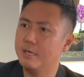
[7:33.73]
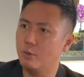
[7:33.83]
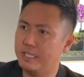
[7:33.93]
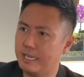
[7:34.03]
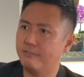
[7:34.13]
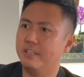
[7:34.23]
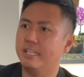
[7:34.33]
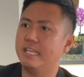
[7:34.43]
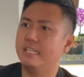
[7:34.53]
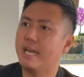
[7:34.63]
would definitely
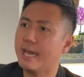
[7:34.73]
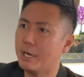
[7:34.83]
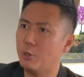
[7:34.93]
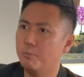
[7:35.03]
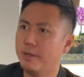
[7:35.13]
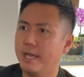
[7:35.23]
need help